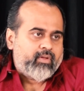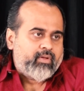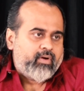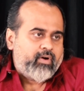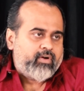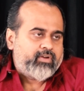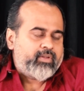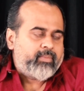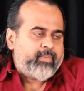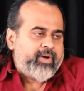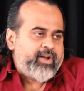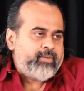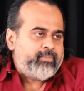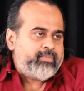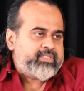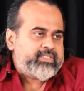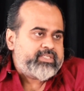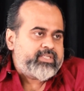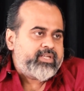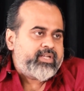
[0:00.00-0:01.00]
Or the mind
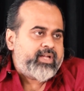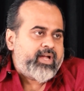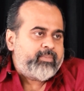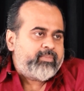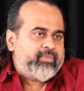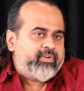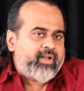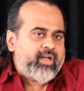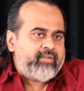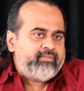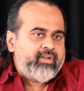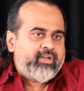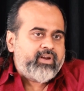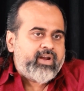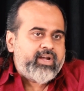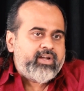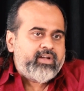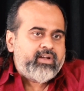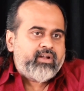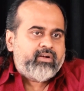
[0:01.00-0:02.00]
may say, I'm driving
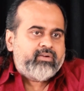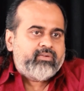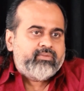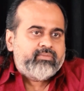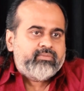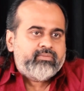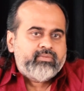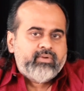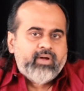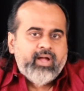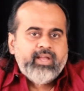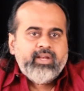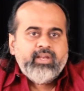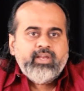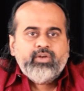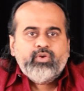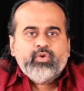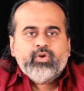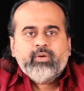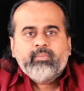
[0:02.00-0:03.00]
right now, I
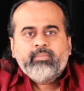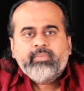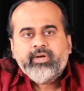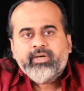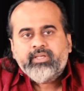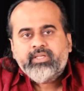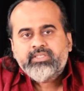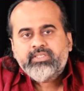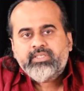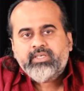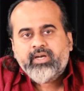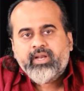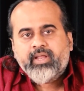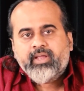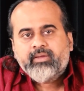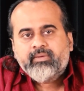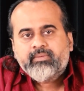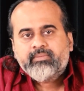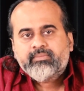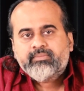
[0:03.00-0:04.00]
need to complete the
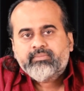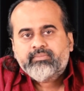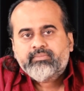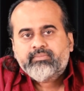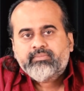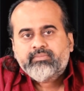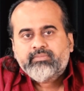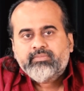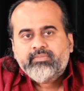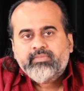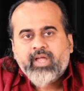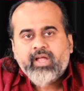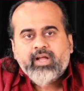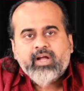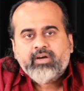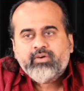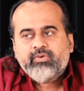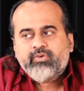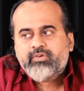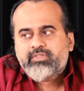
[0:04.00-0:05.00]
journey, I
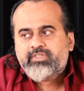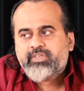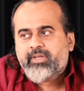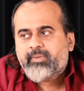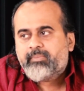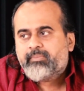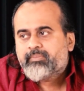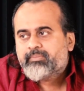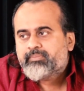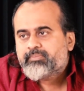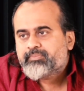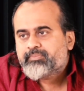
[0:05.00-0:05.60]
can't go to sleep.